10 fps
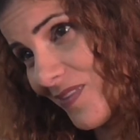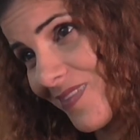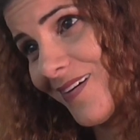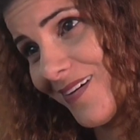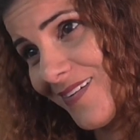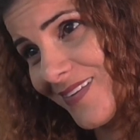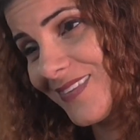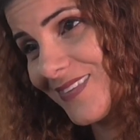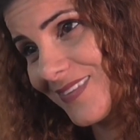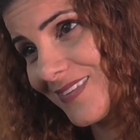mean the
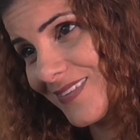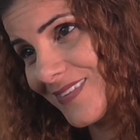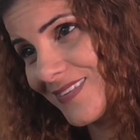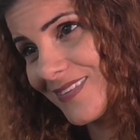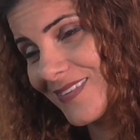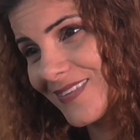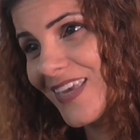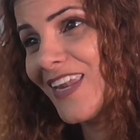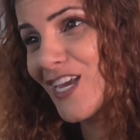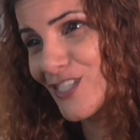
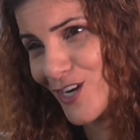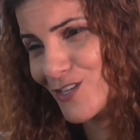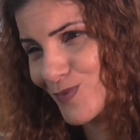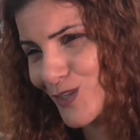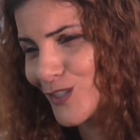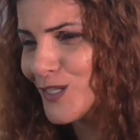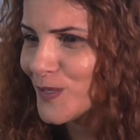teenage hospital.